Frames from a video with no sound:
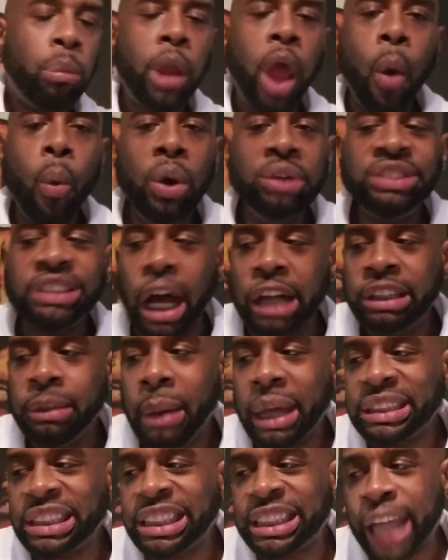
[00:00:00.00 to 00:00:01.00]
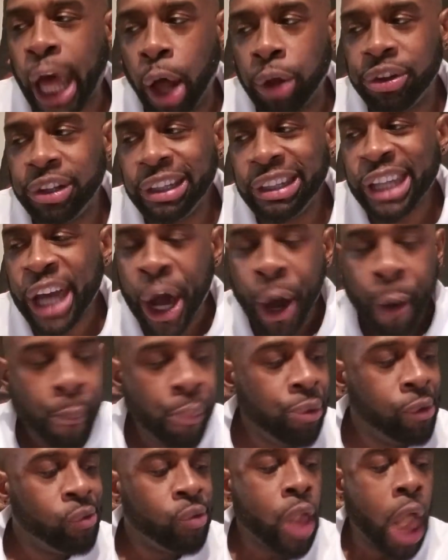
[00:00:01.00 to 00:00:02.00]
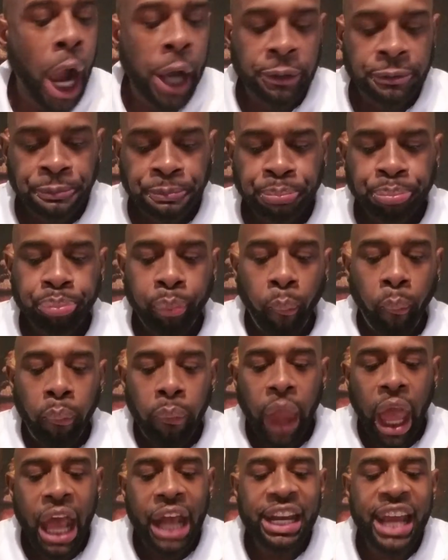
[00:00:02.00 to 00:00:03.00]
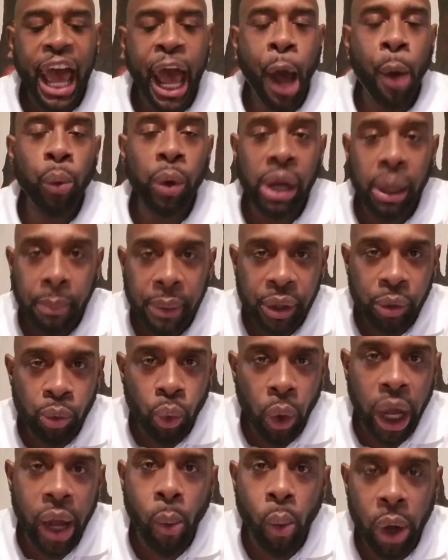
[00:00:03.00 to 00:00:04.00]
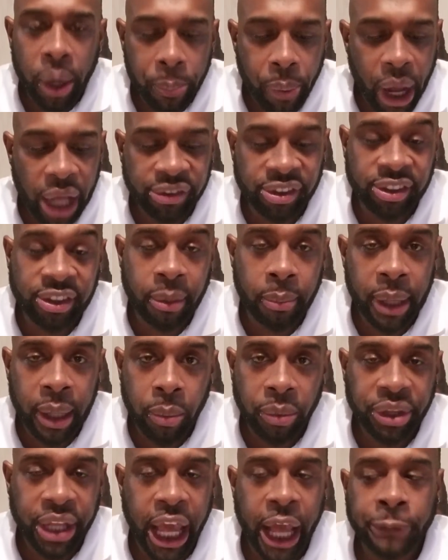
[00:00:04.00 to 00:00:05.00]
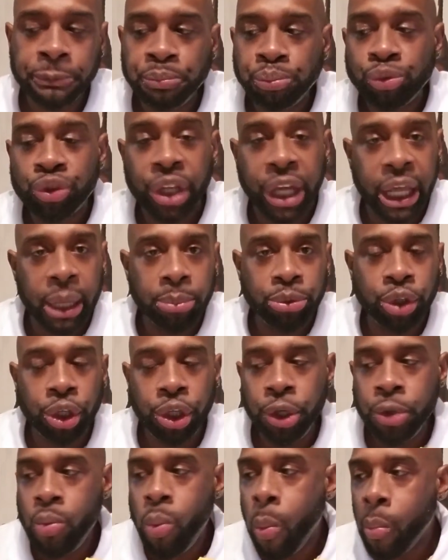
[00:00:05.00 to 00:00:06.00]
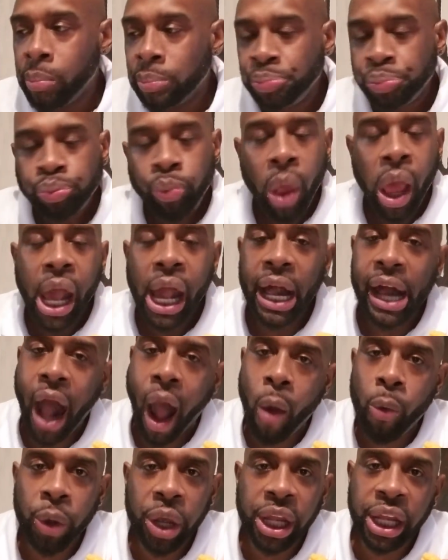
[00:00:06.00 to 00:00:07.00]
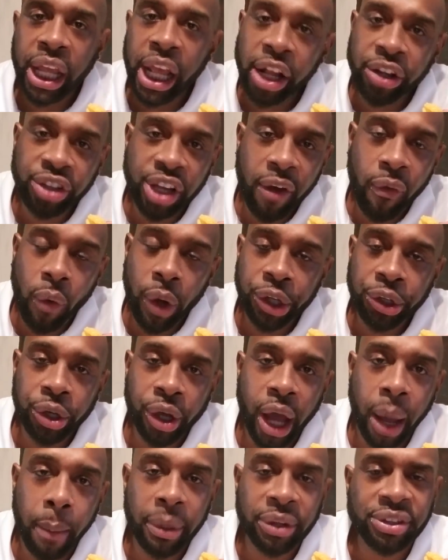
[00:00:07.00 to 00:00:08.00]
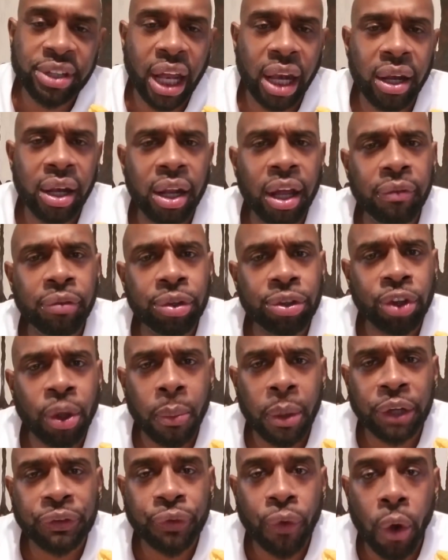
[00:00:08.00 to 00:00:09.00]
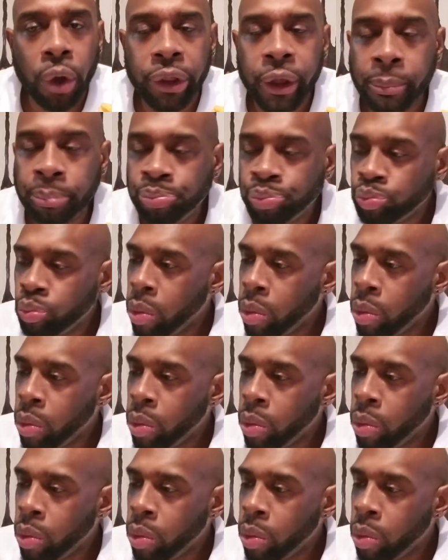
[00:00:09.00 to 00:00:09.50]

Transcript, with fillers: We talked about the sauces and how what I mean, what what process I mean with that to get them to you and I read each and every one of your comments, and I love you so much for them.